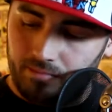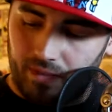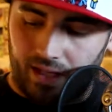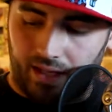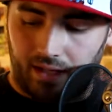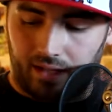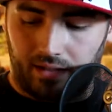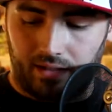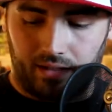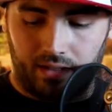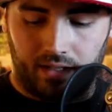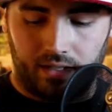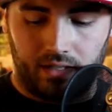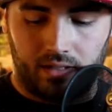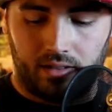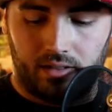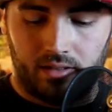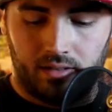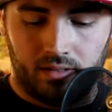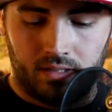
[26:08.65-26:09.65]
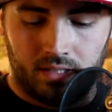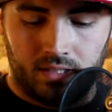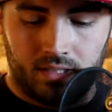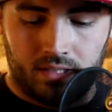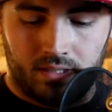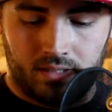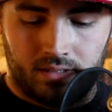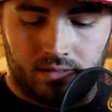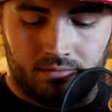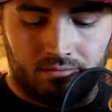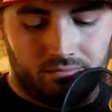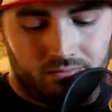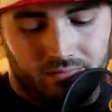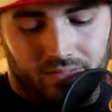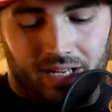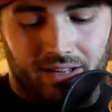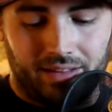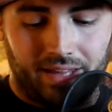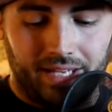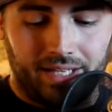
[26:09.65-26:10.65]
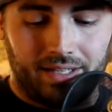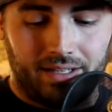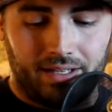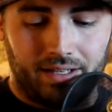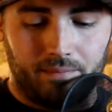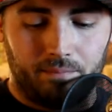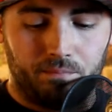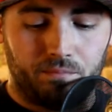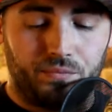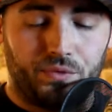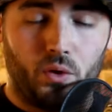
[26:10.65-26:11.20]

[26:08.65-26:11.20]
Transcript: and not liking it.